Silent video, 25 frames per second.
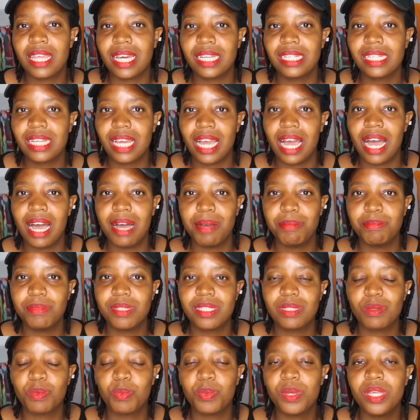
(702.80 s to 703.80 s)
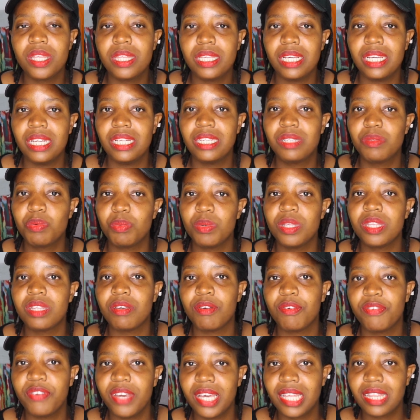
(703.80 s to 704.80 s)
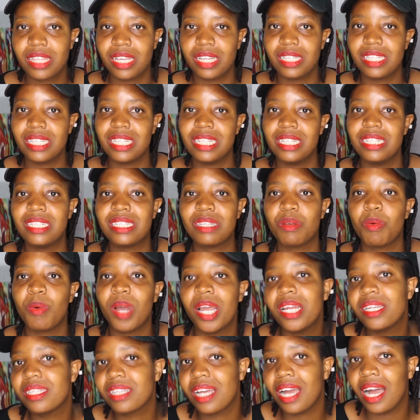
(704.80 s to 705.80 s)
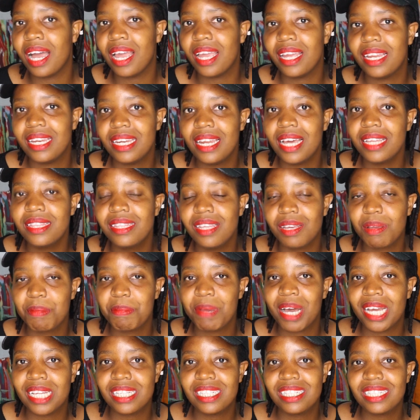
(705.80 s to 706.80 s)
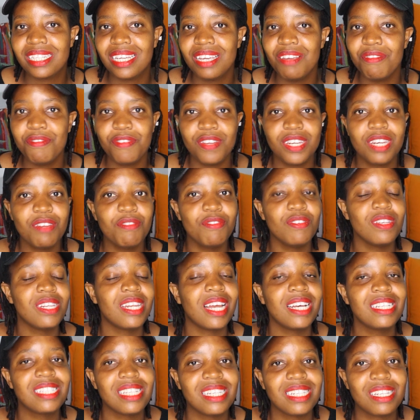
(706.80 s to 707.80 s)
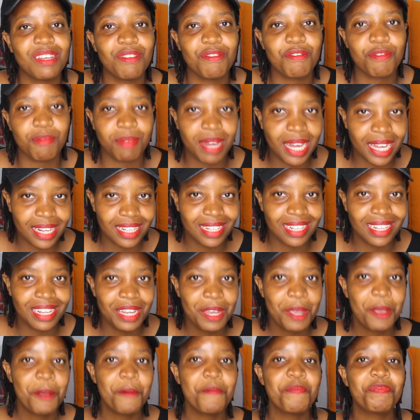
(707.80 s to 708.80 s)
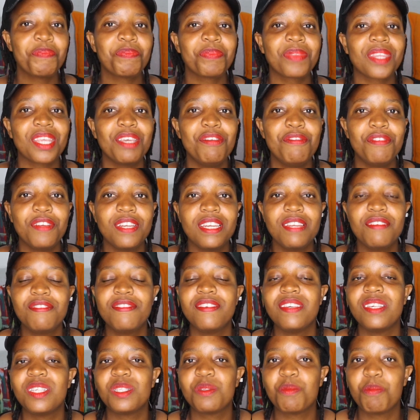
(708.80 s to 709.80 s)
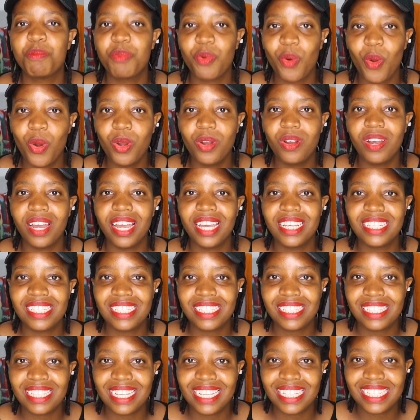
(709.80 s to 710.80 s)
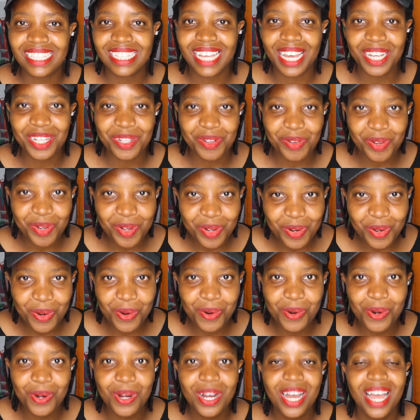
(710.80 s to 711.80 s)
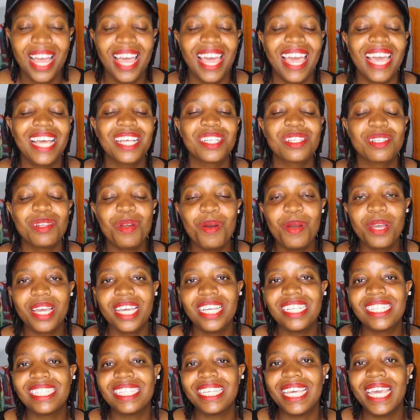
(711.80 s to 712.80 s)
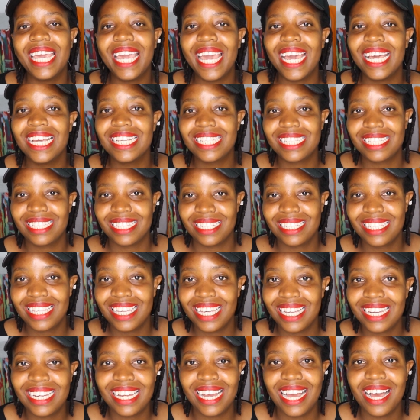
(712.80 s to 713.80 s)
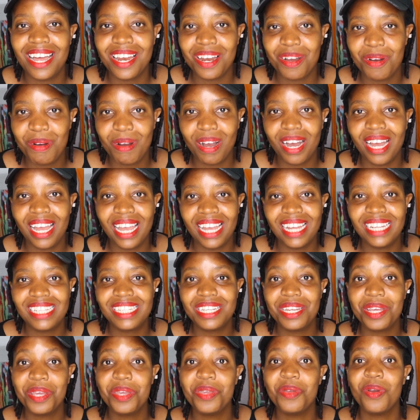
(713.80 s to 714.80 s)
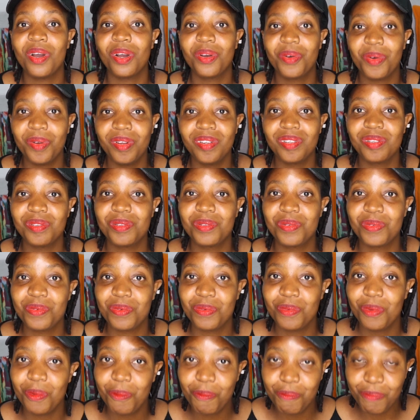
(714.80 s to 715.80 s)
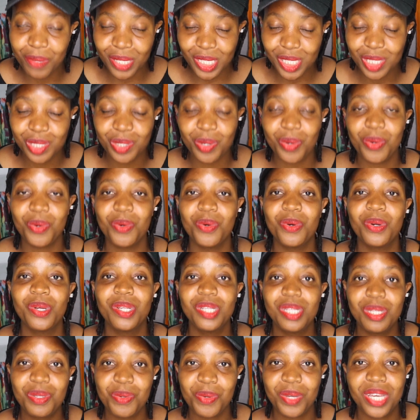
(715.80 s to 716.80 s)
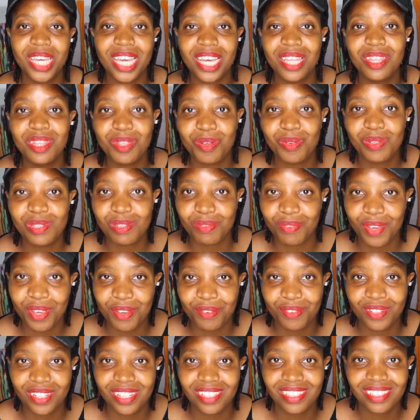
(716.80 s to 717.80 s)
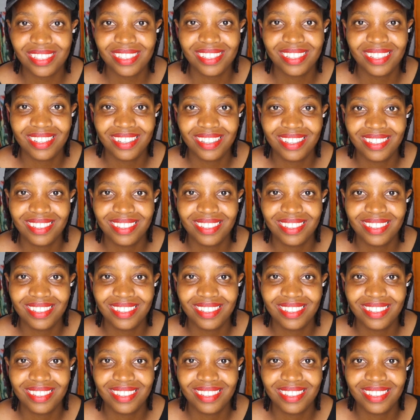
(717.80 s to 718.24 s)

that comes with it, with the fact that he's a white guy. Nothing much. Even if he doesn't have money, even if he's broke as I don't know, as long as he has the skin color white, you are going to be sure to get those favors.